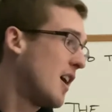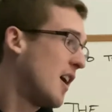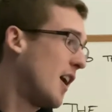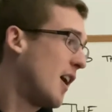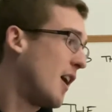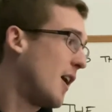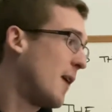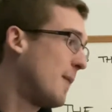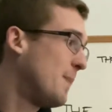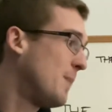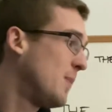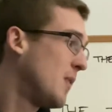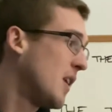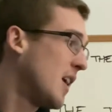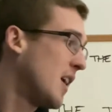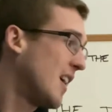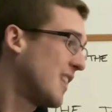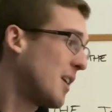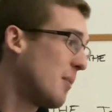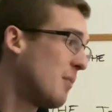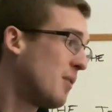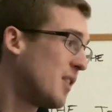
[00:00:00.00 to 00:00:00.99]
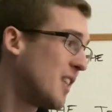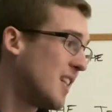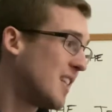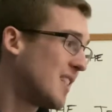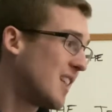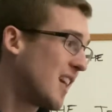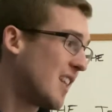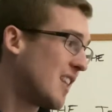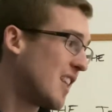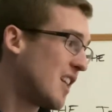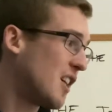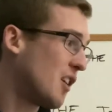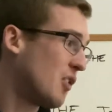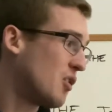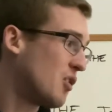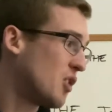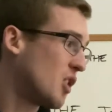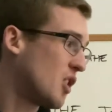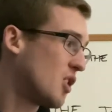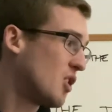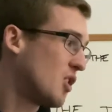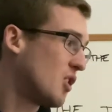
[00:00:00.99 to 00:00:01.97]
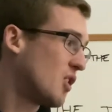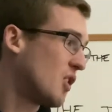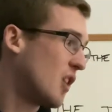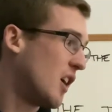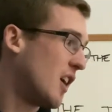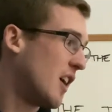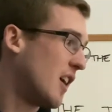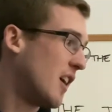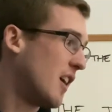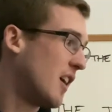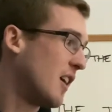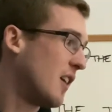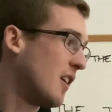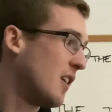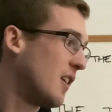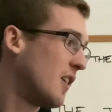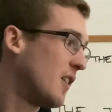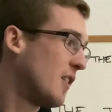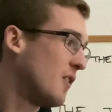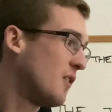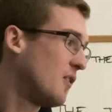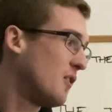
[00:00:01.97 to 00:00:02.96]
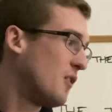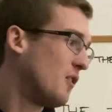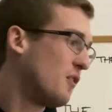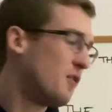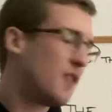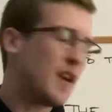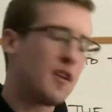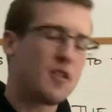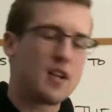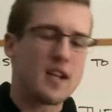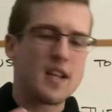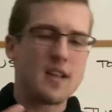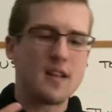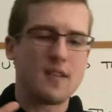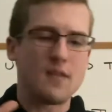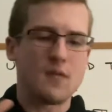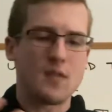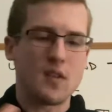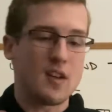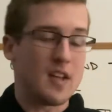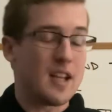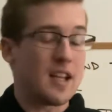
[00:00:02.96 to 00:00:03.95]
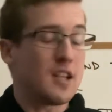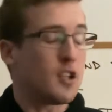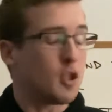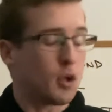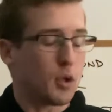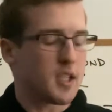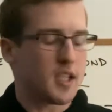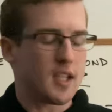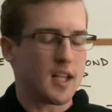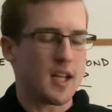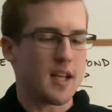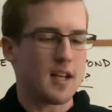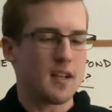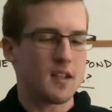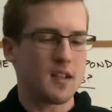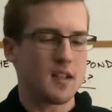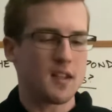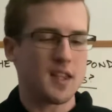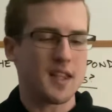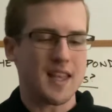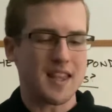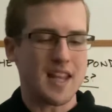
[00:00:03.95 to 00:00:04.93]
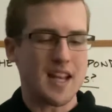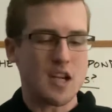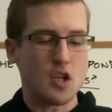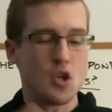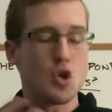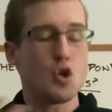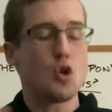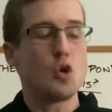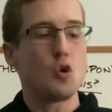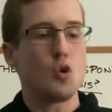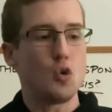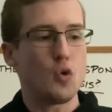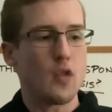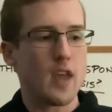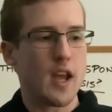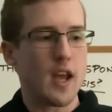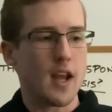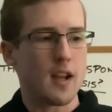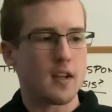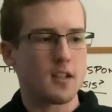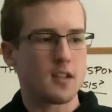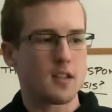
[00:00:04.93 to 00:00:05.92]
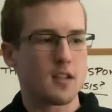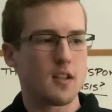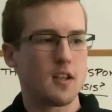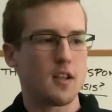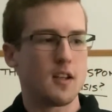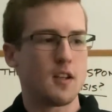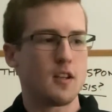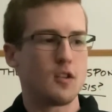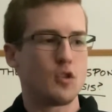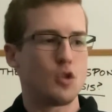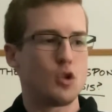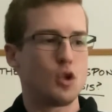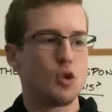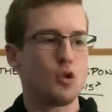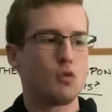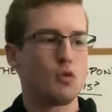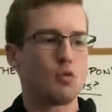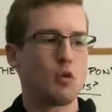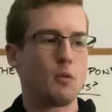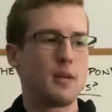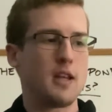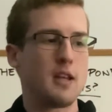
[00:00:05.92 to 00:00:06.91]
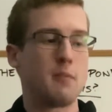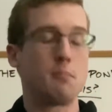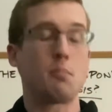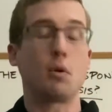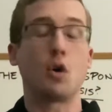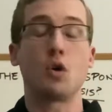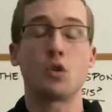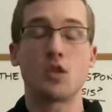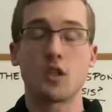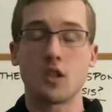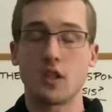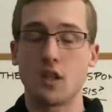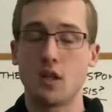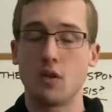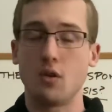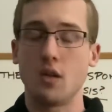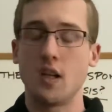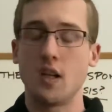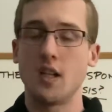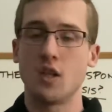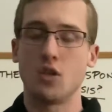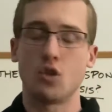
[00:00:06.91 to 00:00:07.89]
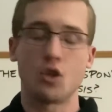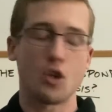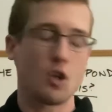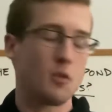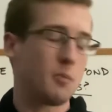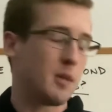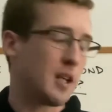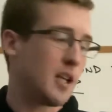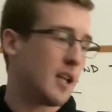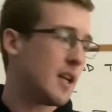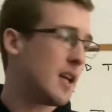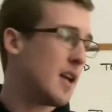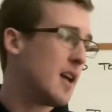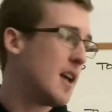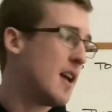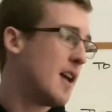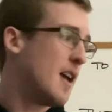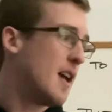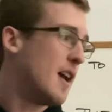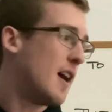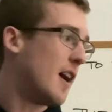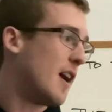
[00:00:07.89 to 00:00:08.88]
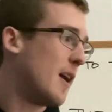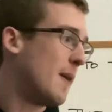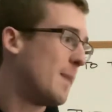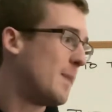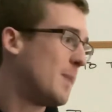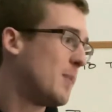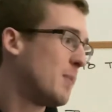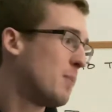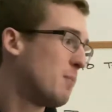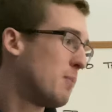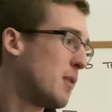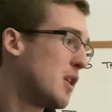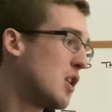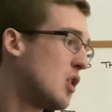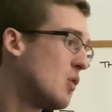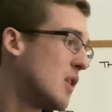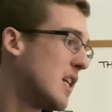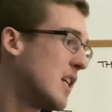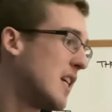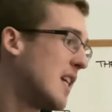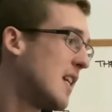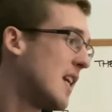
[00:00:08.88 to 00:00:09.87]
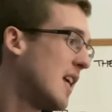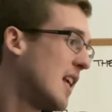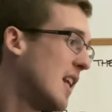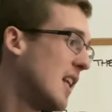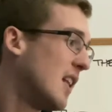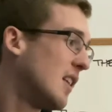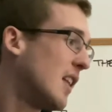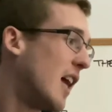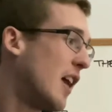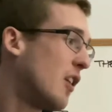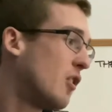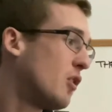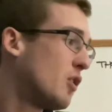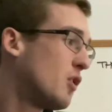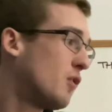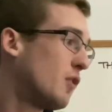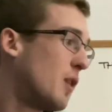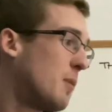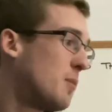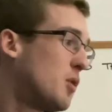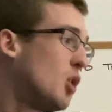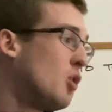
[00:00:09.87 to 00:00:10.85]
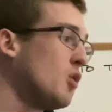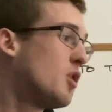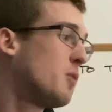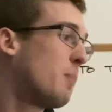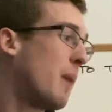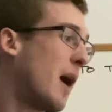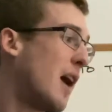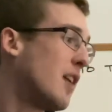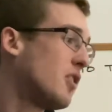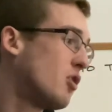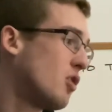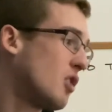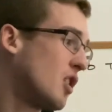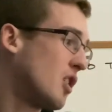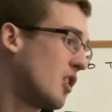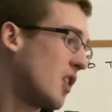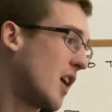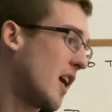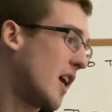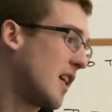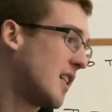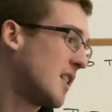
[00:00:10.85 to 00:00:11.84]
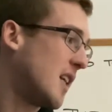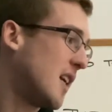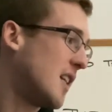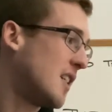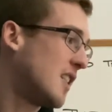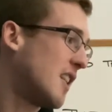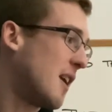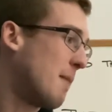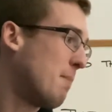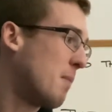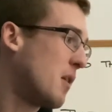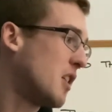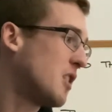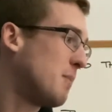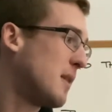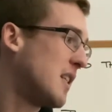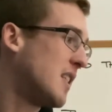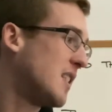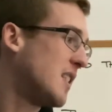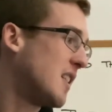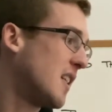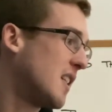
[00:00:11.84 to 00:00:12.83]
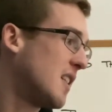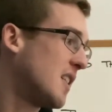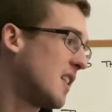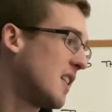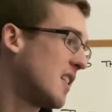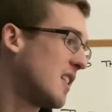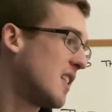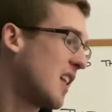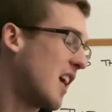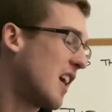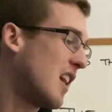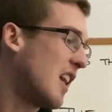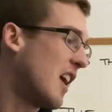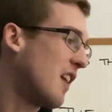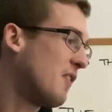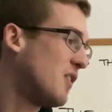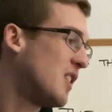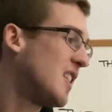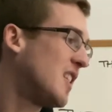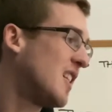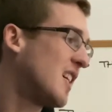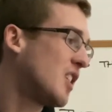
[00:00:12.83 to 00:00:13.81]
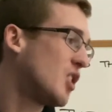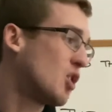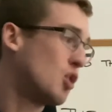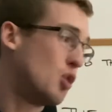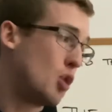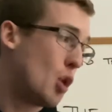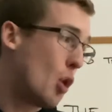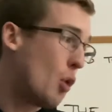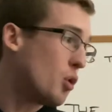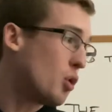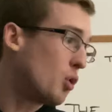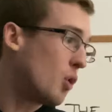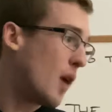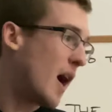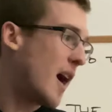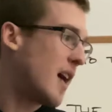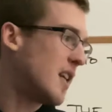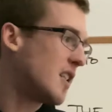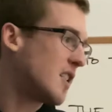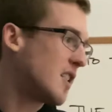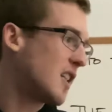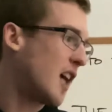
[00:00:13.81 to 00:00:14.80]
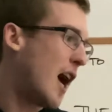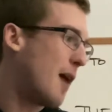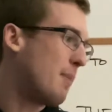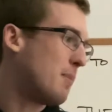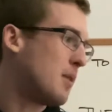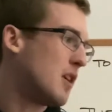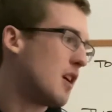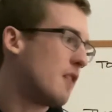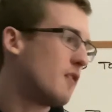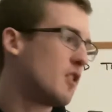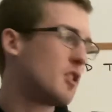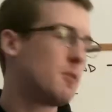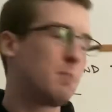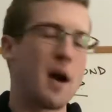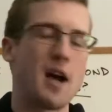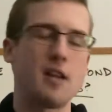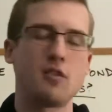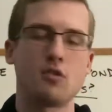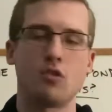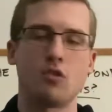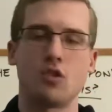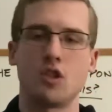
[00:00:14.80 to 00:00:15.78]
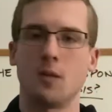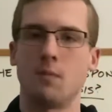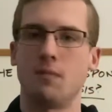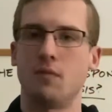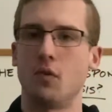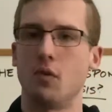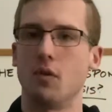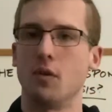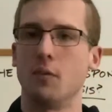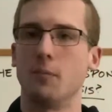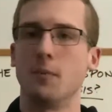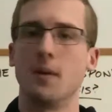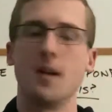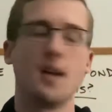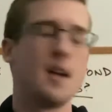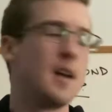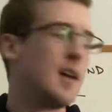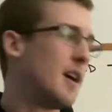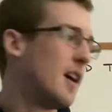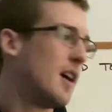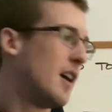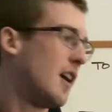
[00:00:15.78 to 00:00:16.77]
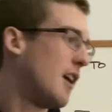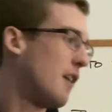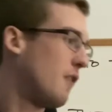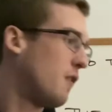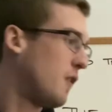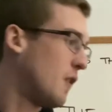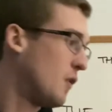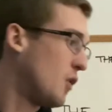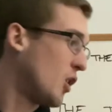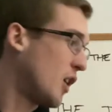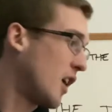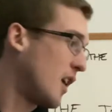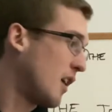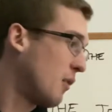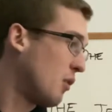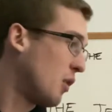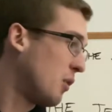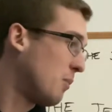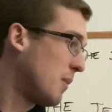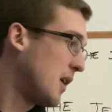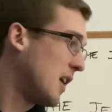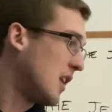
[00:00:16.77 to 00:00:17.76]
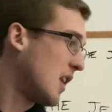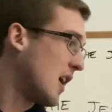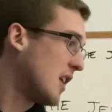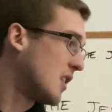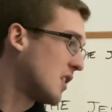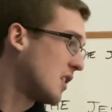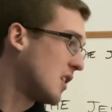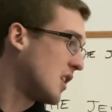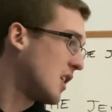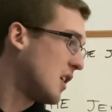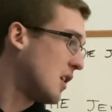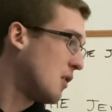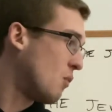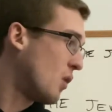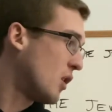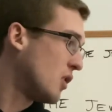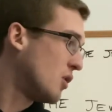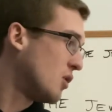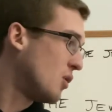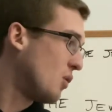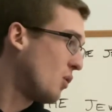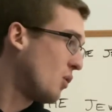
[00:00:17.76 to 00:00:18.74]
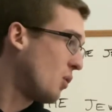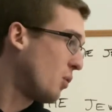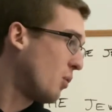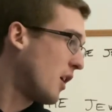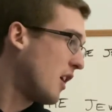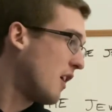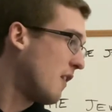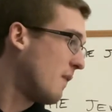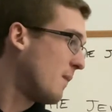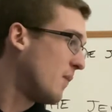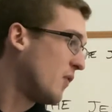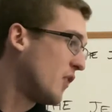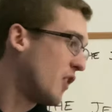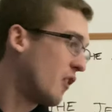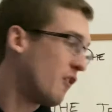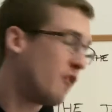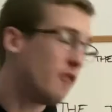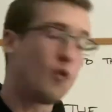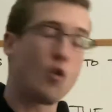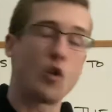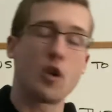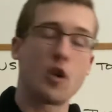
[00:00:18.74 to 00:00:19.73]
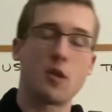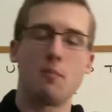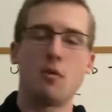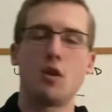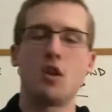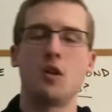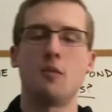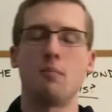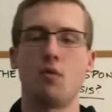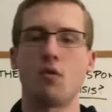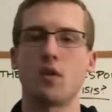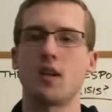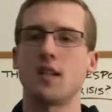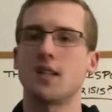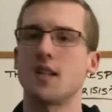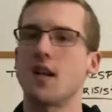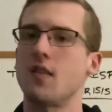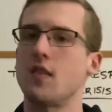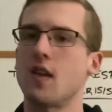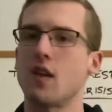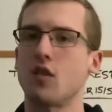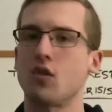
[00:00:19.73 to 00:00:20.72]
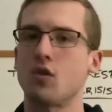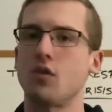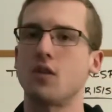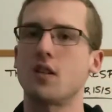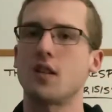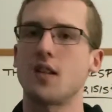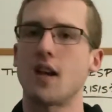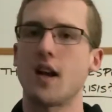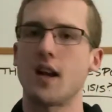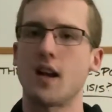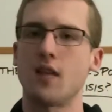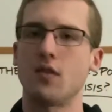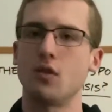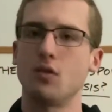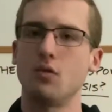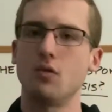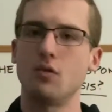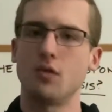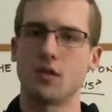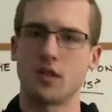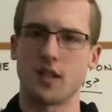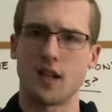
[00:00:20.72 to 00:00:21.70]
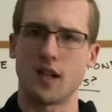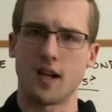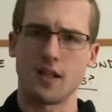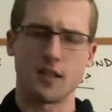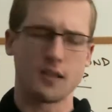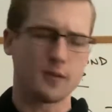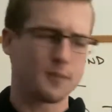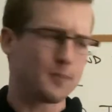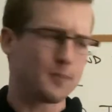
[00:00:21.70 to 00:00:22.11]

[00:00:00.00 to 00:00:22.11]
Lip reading: Some of these I think are just very interesting, that they knew that the Jews were being persecuted in Germany. But you need letters from 2 sponsors of the United States that must be citizens and have 6 notarized copy of a sponsorship form. If you're looking with me, that's the 1, 2, 3, the 4th bullet point on that third slide on the Google slides.